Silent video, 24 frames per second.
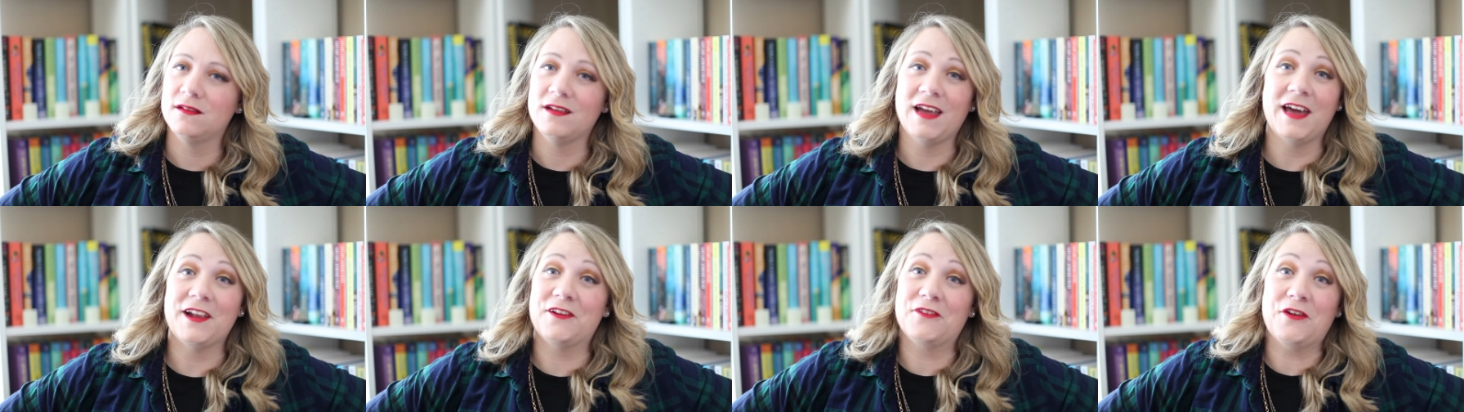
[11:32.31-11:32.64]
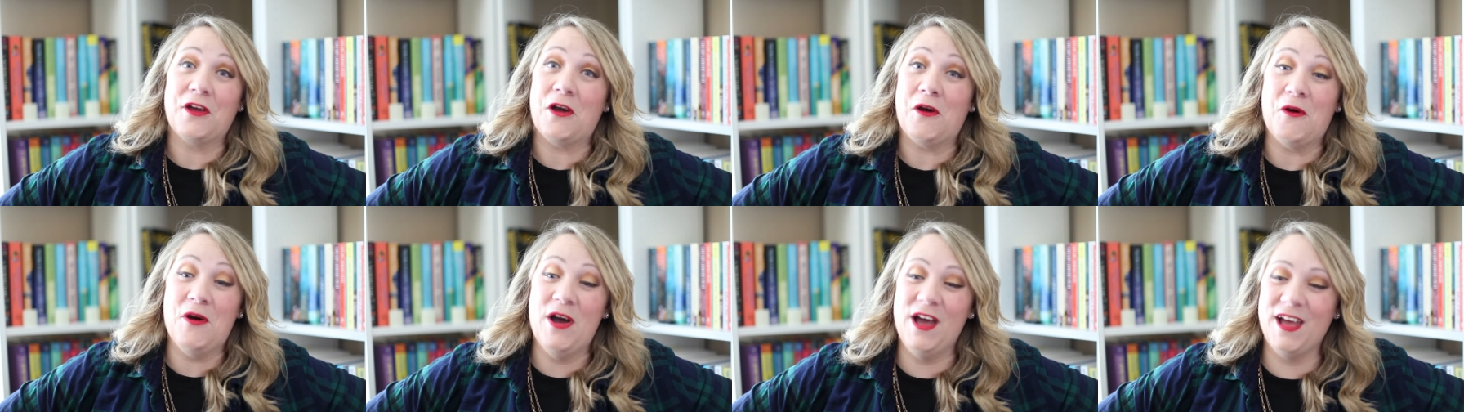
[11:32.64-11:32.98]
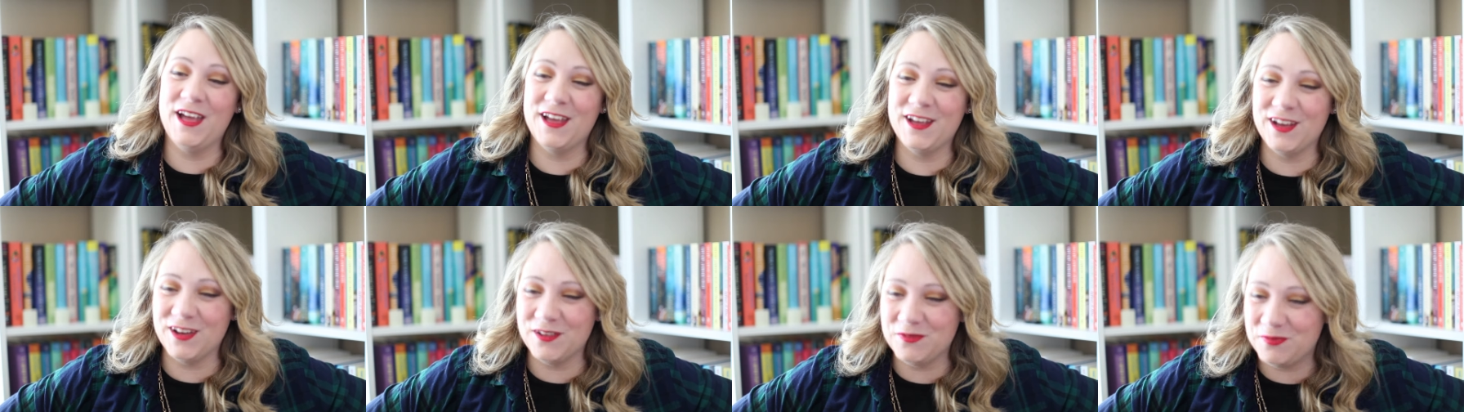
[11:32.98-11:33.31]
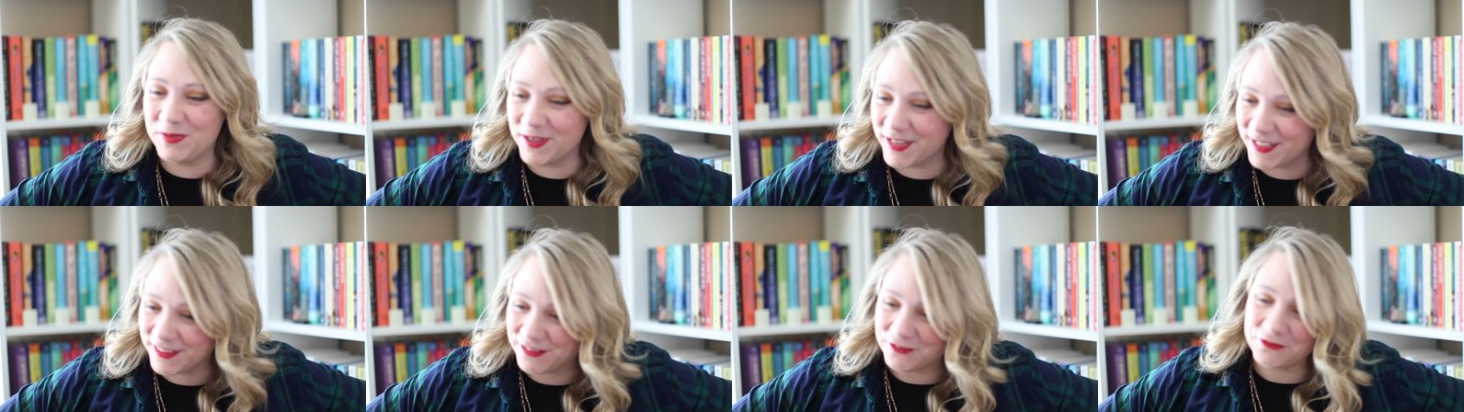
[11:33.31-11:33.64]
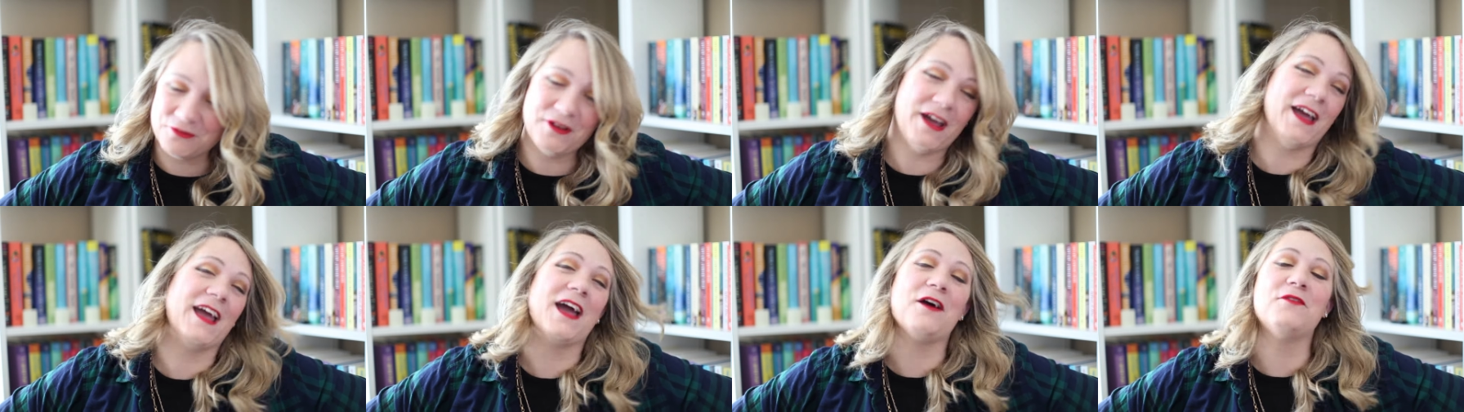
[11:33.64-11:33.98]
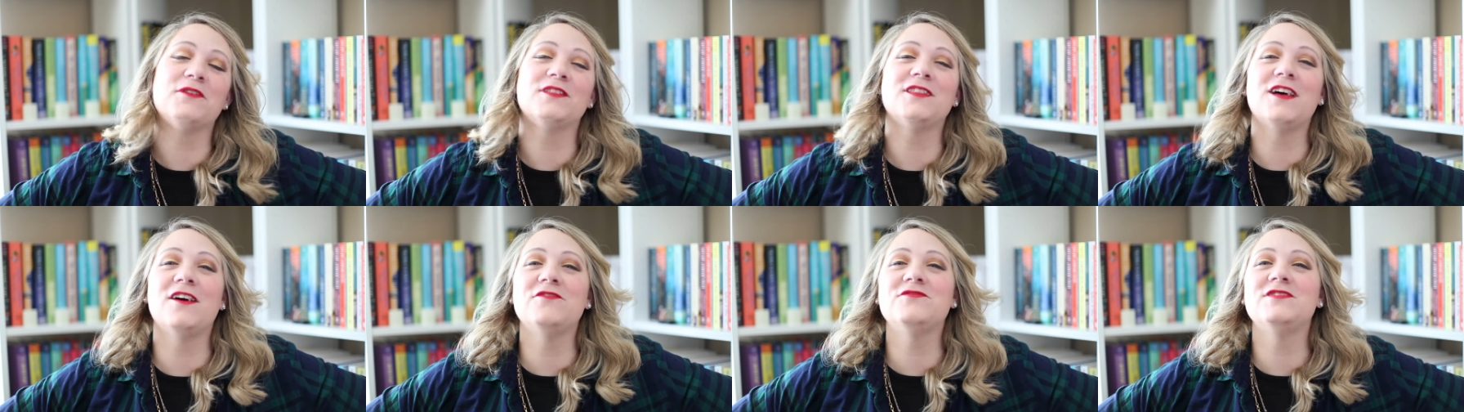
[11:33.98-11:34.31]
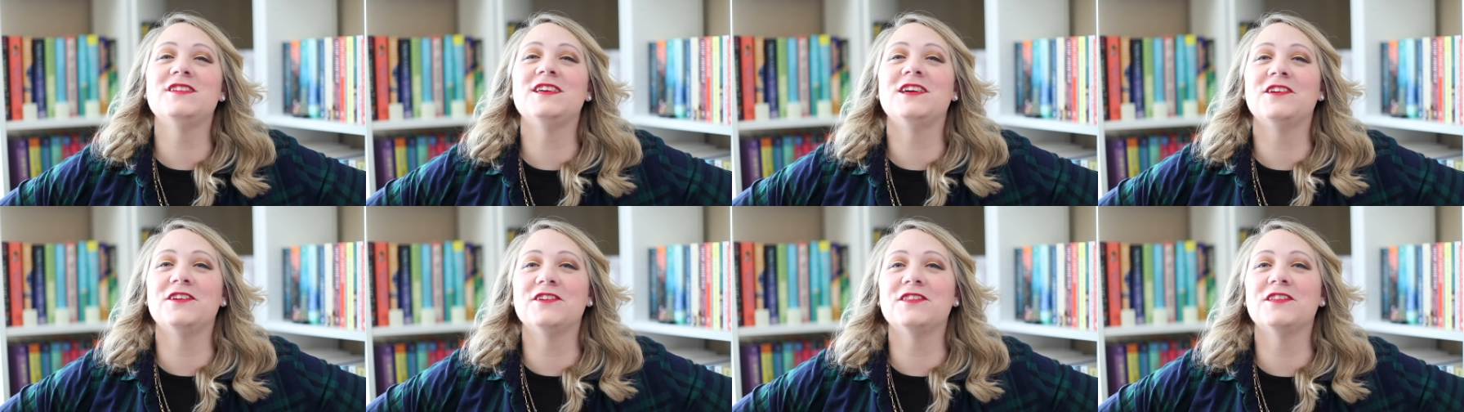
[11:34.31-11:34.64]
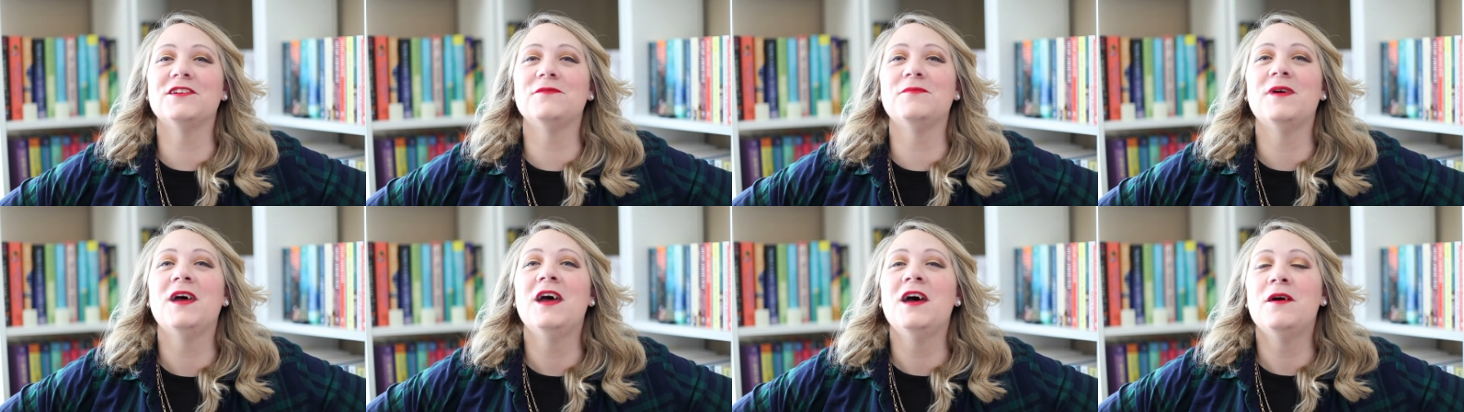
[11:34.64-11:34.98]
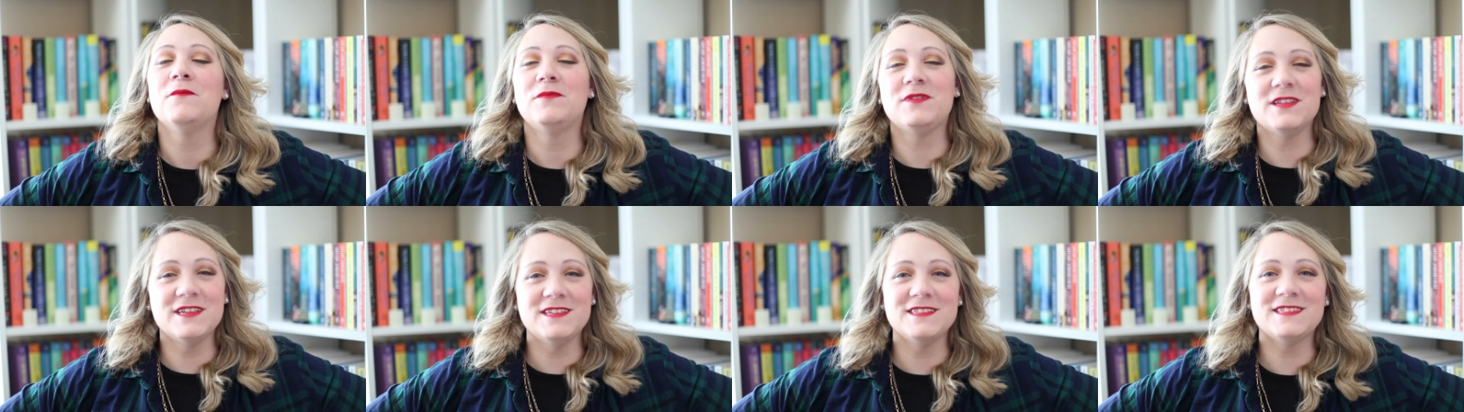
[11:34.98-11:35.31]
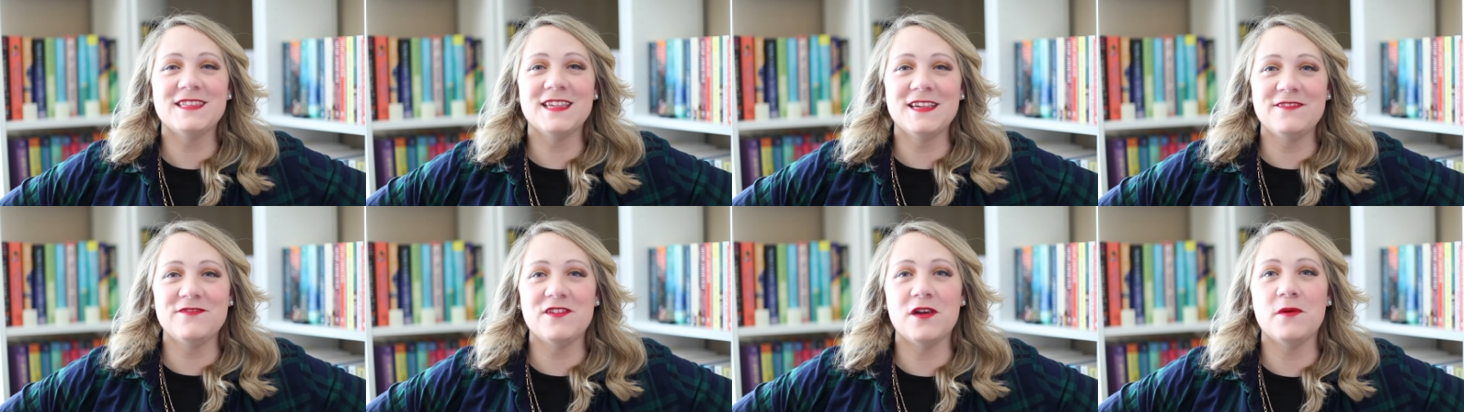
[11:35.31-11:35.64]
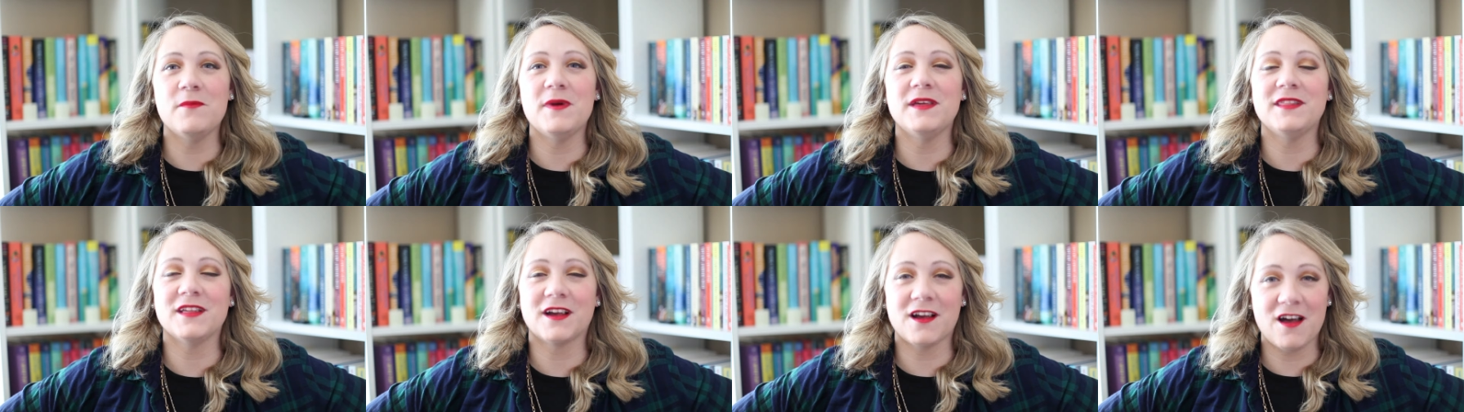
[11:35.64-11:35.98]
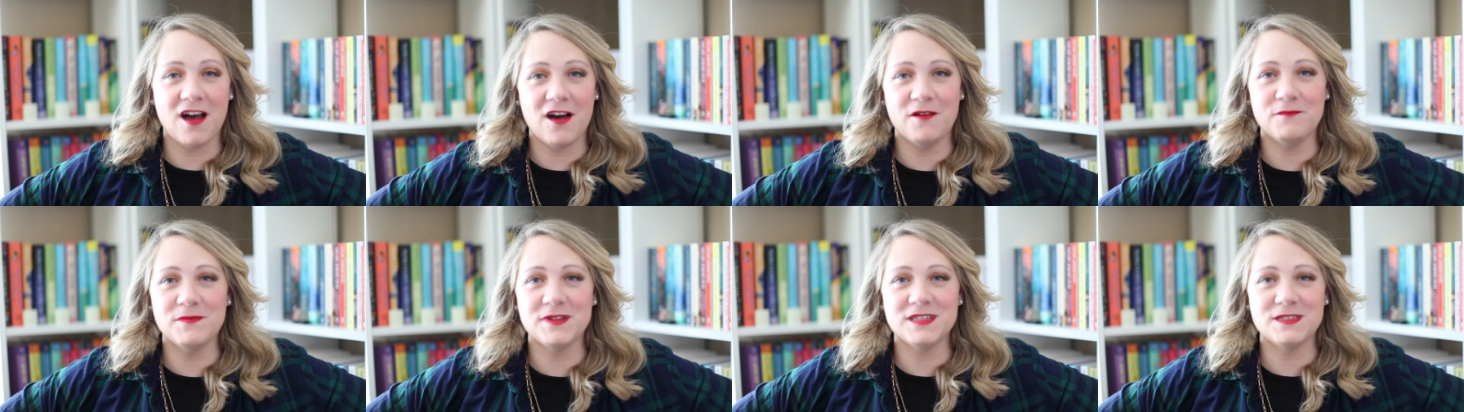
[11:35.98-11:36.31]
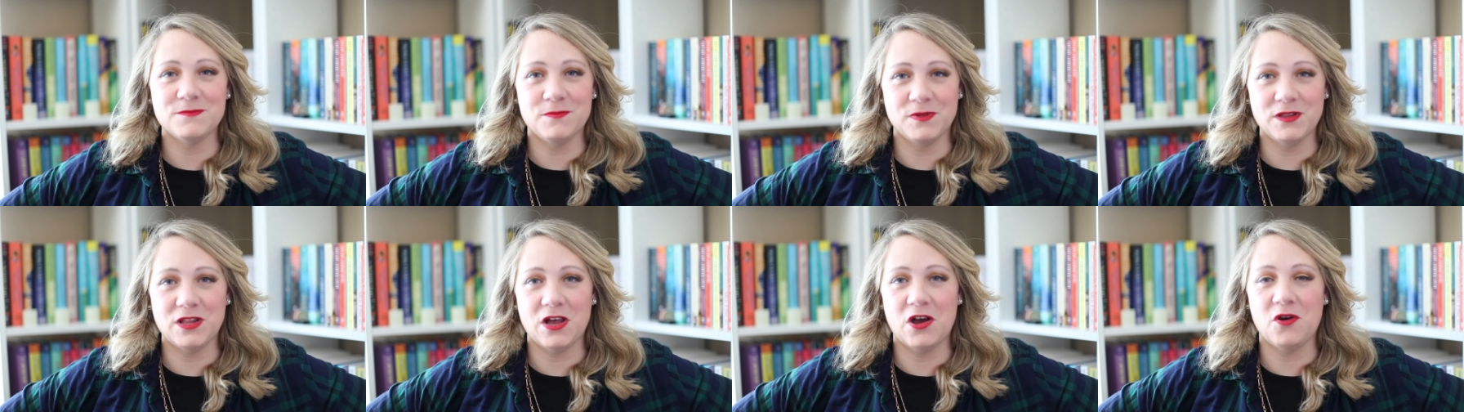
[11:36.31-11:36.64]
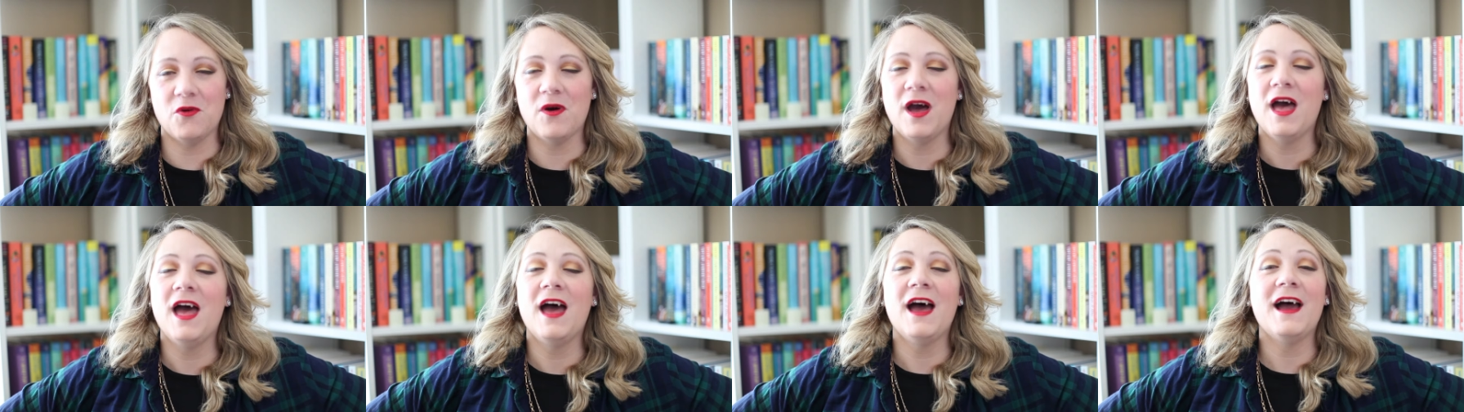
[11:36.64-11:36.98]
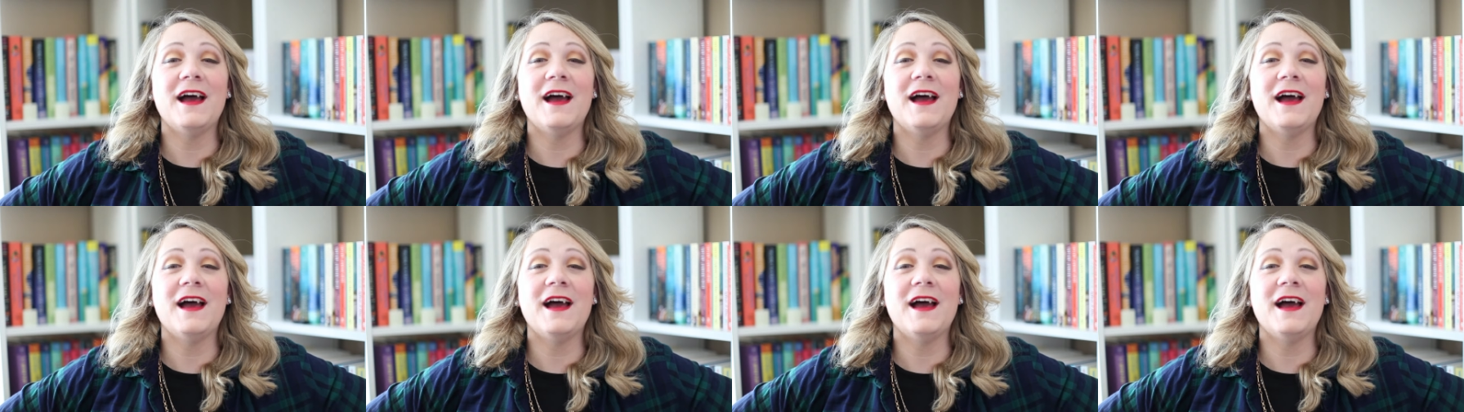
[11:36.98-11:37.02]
I don't know. But either way, I would love to hear them. Please leave them in the comments below.